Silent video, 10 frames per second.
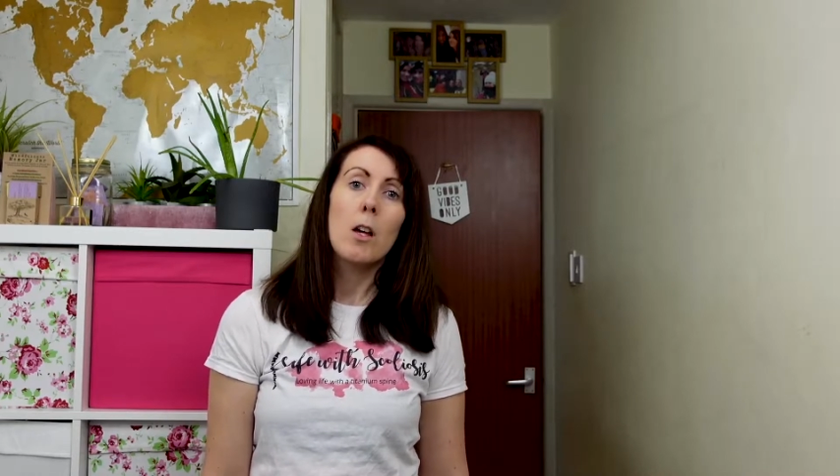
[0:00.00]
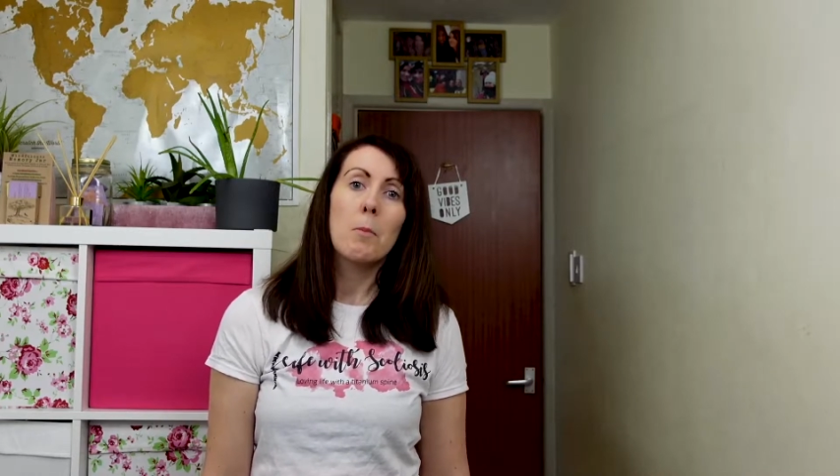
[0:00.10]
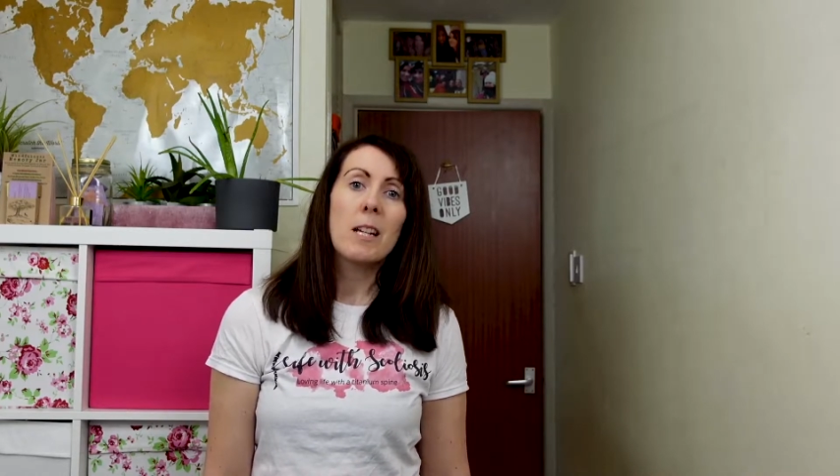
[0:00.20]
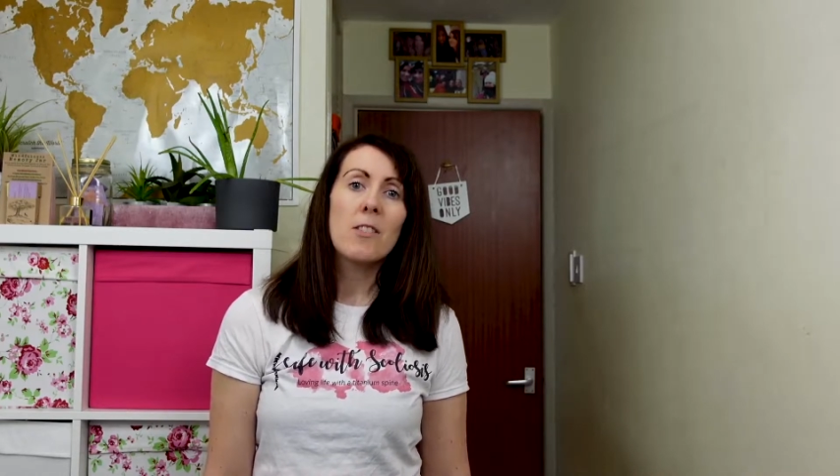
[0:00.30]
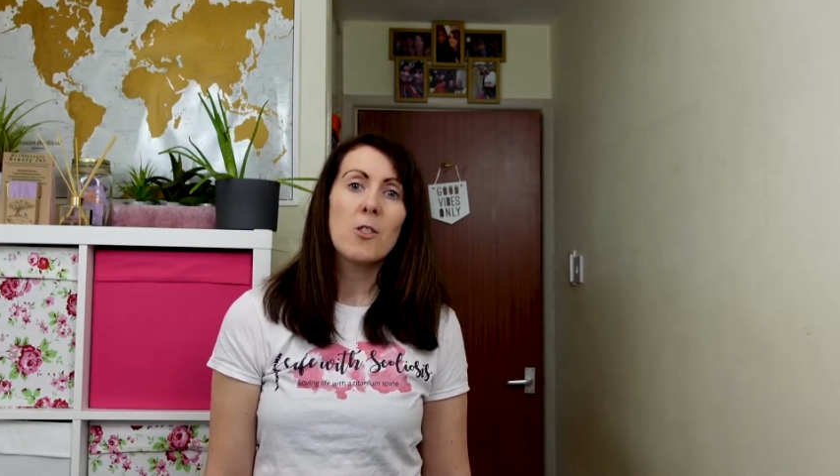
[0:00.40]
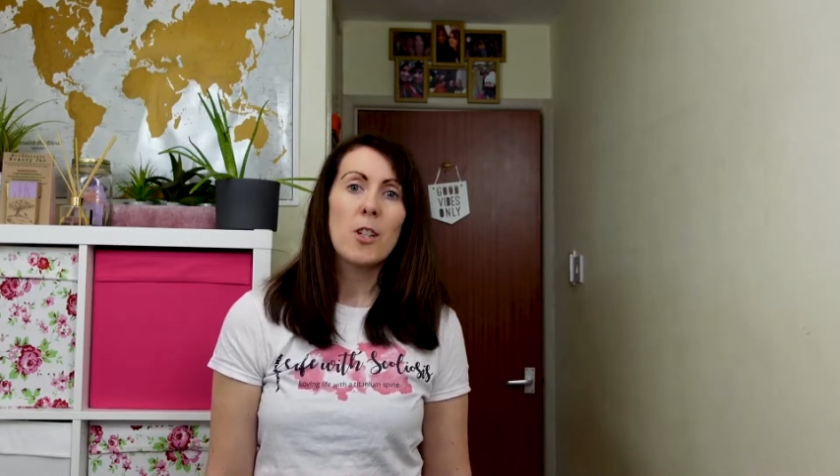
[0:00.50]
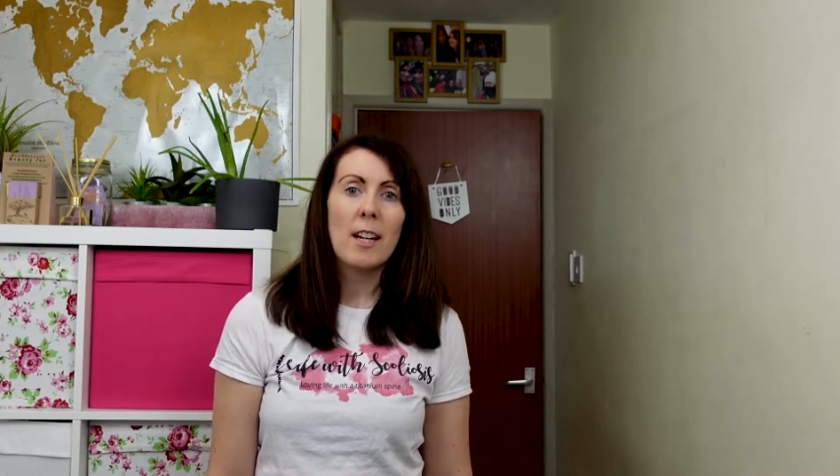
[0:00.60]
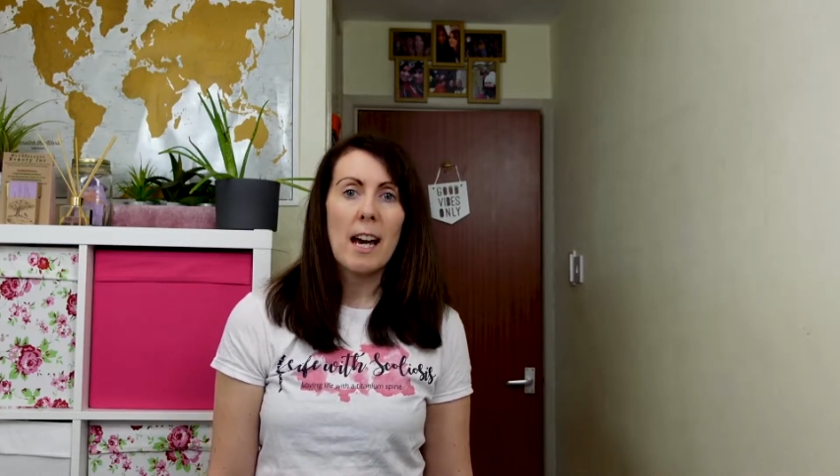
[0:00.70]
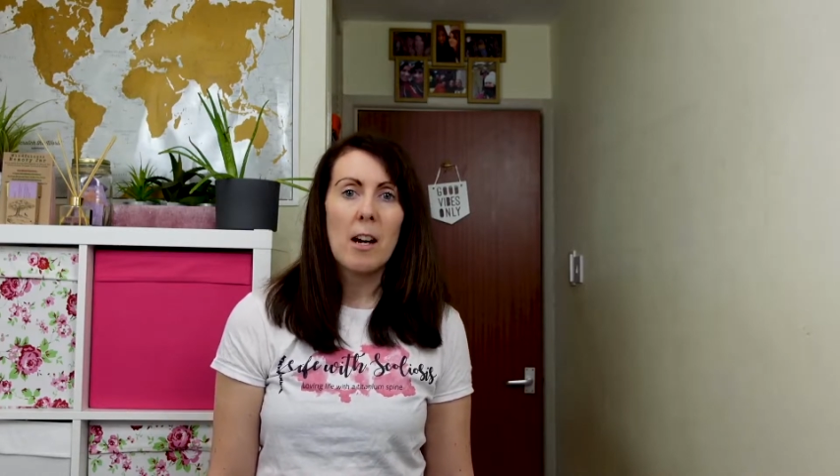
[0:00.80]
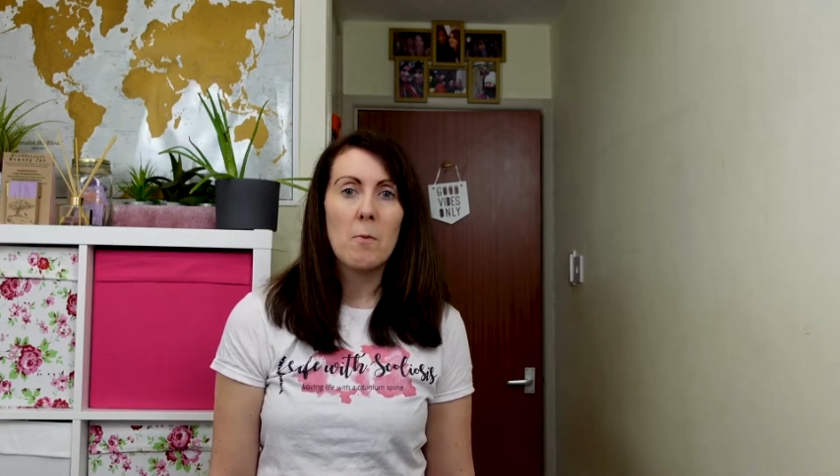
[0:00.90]
please check
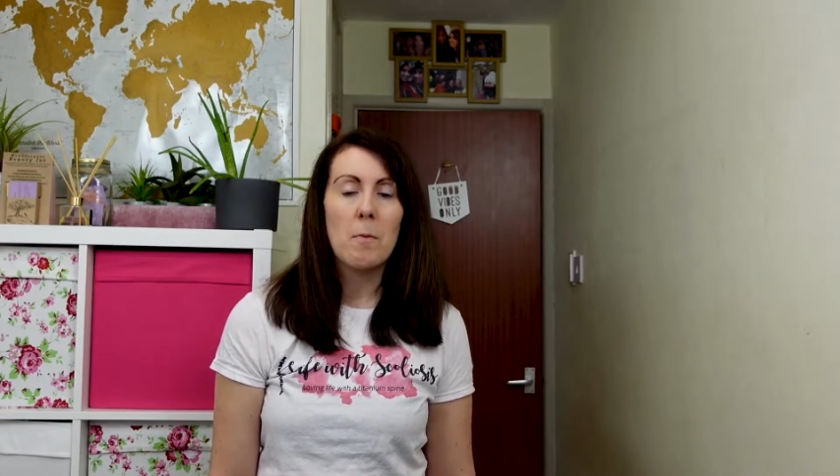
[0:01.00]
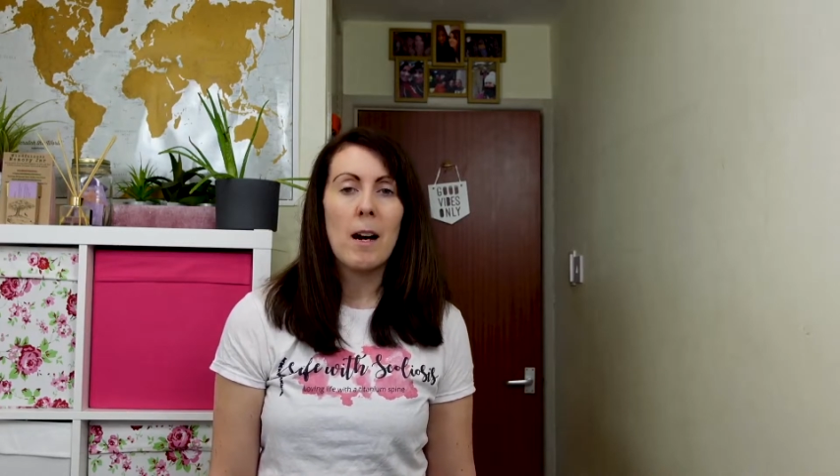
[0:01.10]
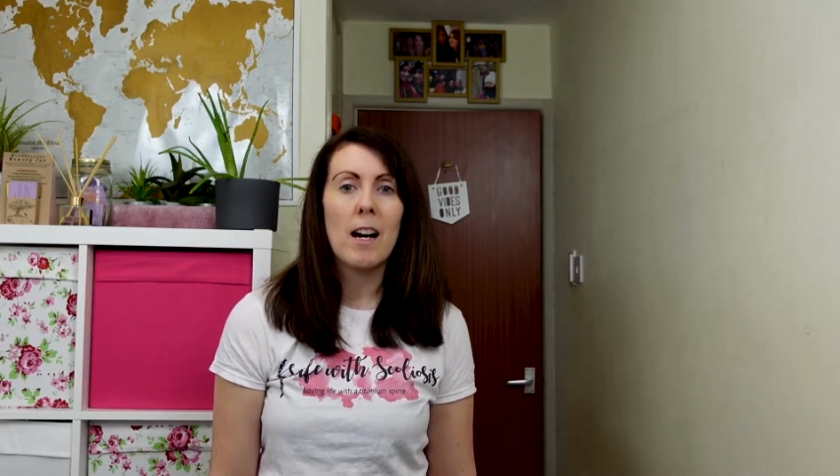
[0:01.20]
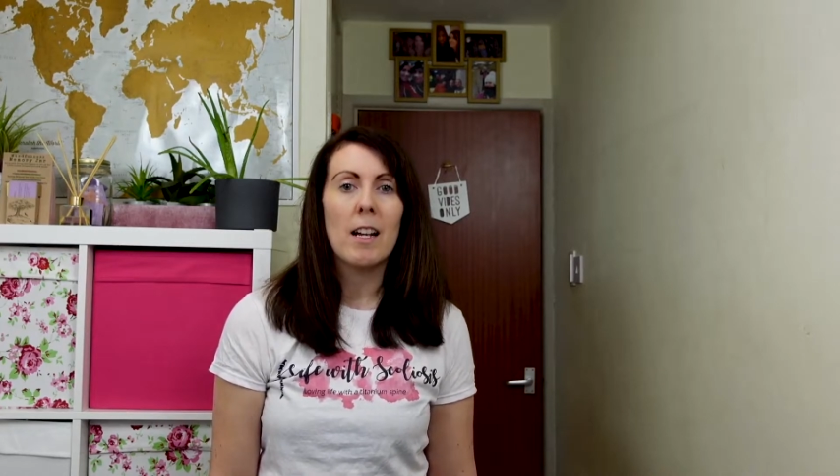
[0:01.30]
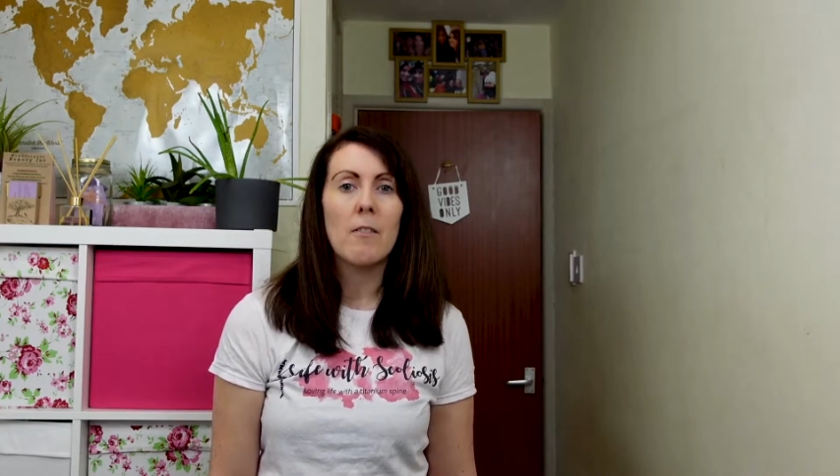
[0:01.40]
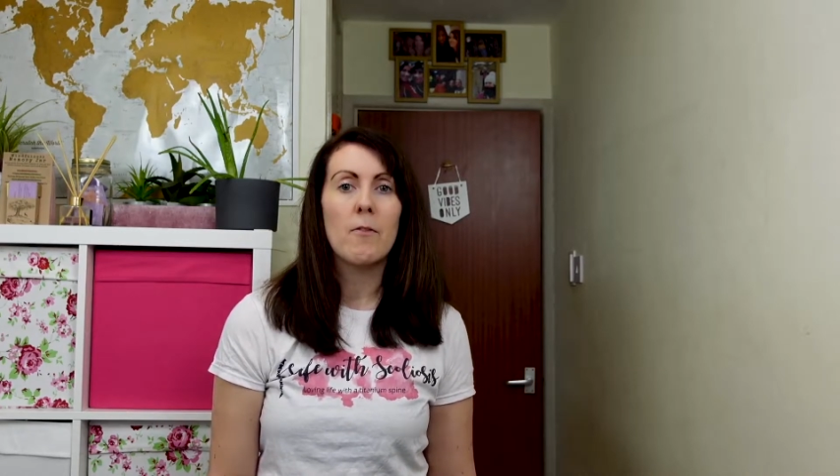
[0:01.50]
out my